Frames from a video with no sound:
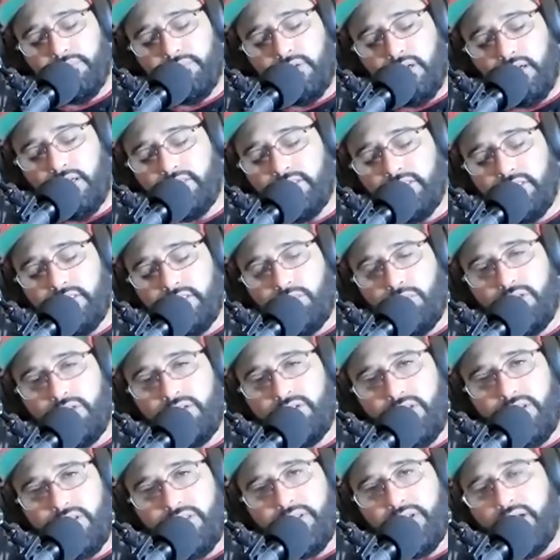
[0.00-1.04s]
I just want to
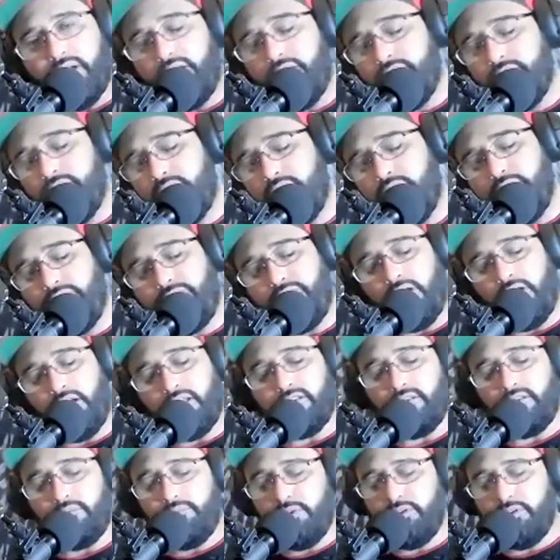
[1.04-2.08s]
say that if you got
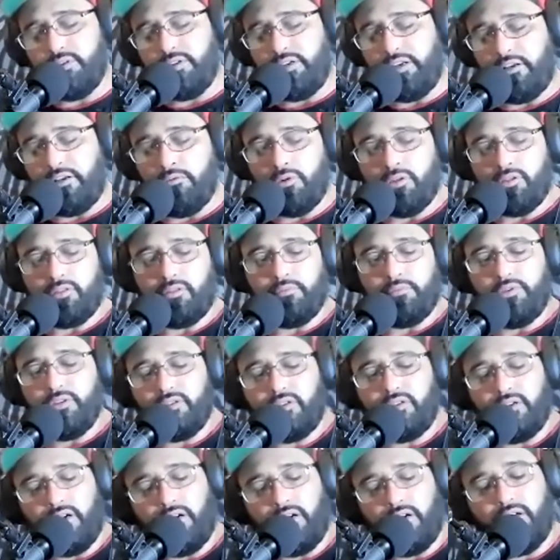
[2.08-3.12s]
some music, you want some
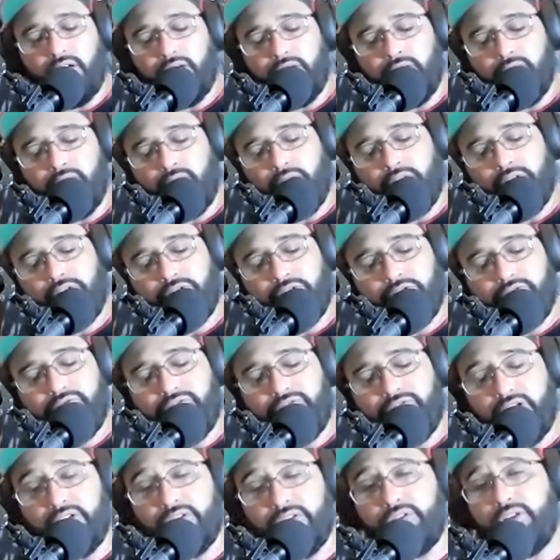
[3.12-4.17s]
music heard during
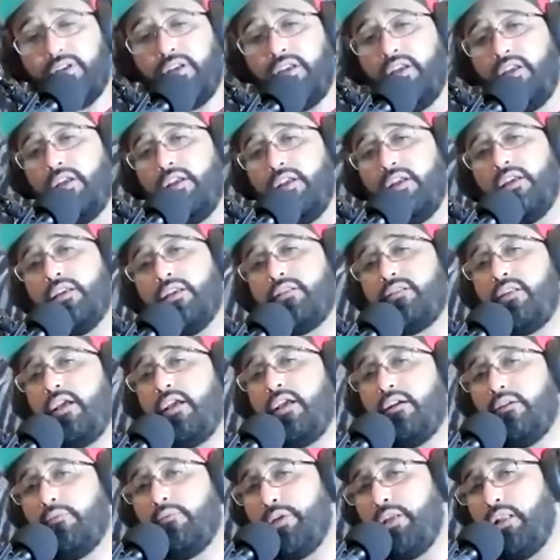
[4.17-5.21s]
Shroomfest, it's
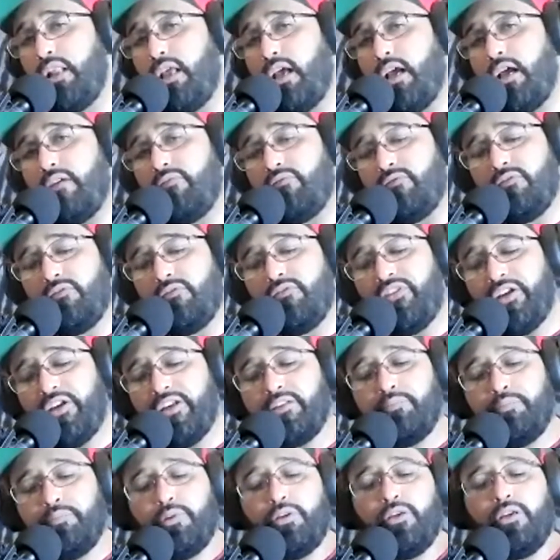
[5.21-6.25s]
not gonna be live on
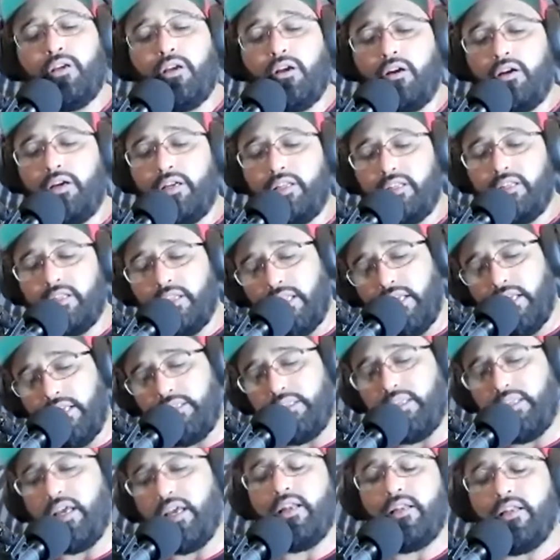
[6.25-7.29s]
Facebook or anything like
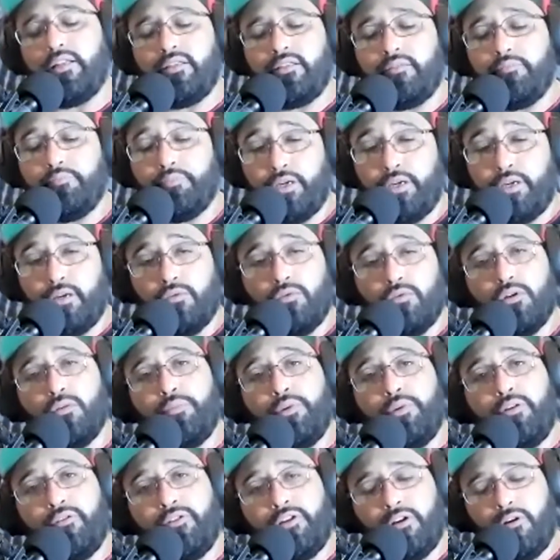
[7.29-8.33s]
that. But it will
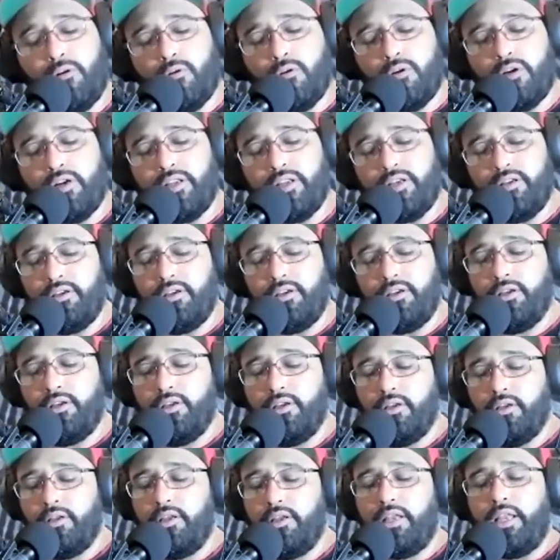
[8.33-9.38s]
be recorded
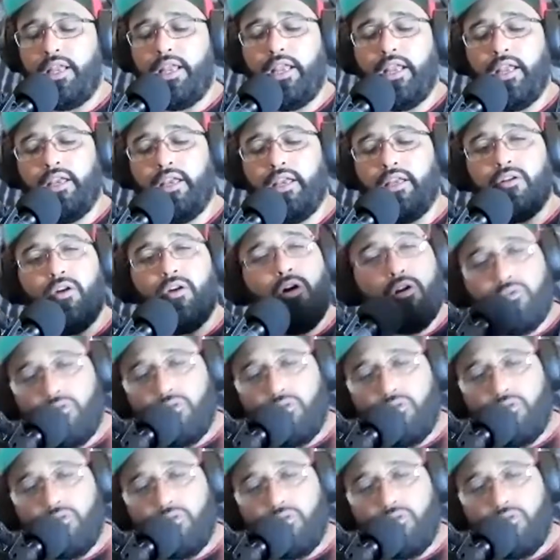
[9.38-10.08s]
and all